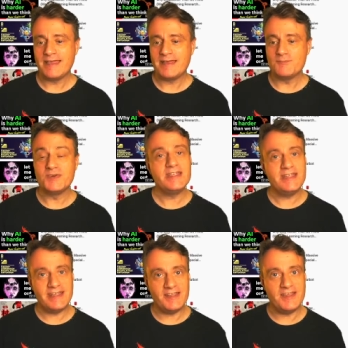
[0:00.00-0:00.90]
but
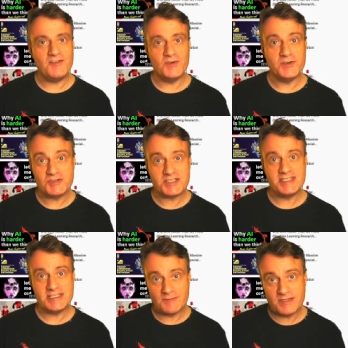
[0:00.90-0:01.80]
if you're interested in
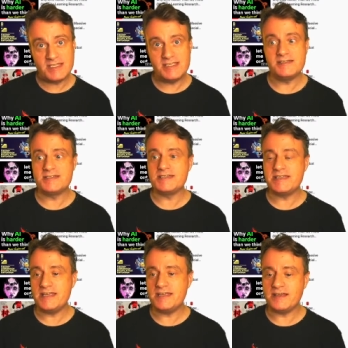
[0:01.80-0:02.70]
some of the details
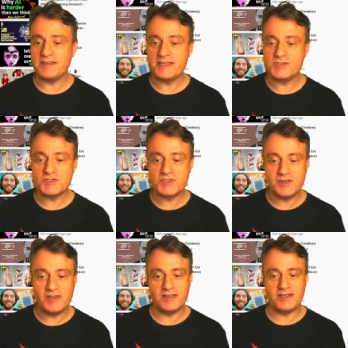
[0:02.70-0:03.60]
here, uh, there's also
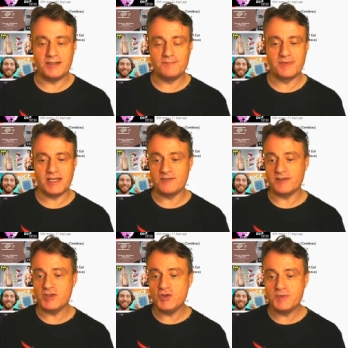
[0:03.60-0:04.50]
an, um, kind of a
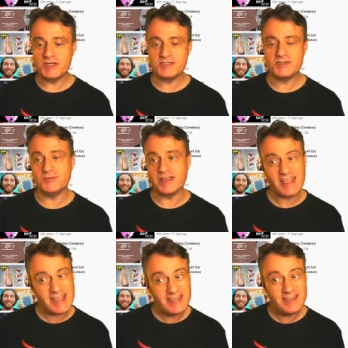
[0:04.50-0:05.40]
new person called
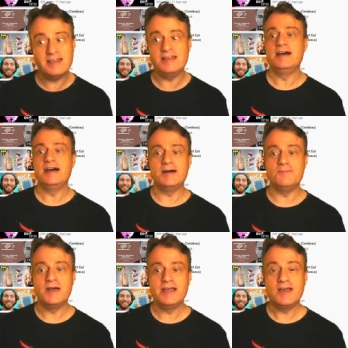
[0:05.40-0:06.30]
Edan.
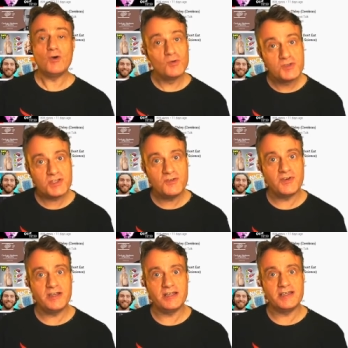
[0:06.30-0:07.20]
Um, also
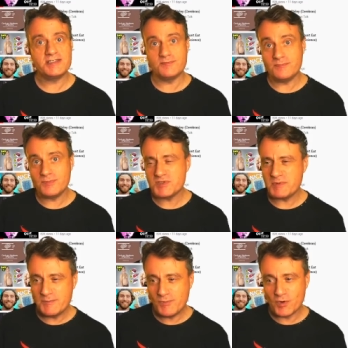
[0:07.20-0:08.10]
very nice and
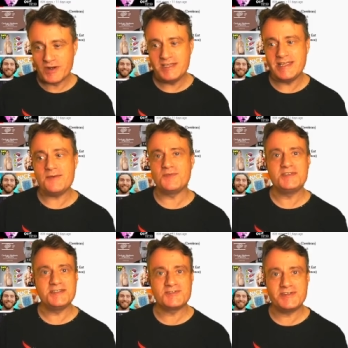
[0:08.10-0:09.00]
possibly more in-depth
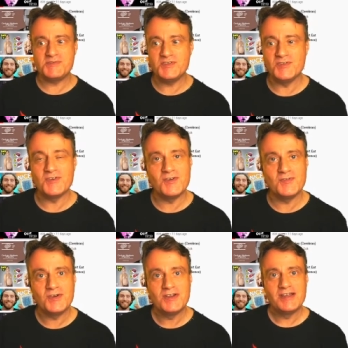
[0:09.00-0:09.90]
description of, of
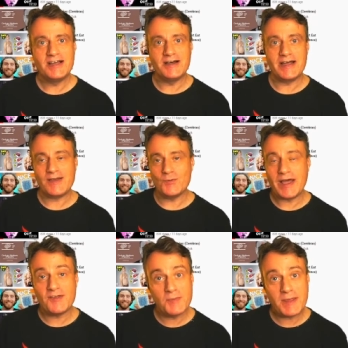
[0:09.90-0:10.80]
uh,
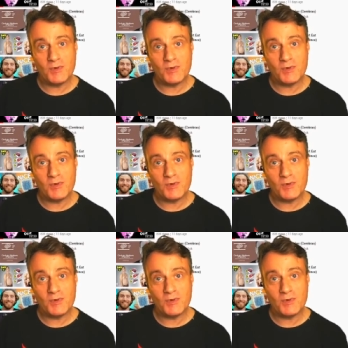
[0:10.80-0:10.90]
how the paper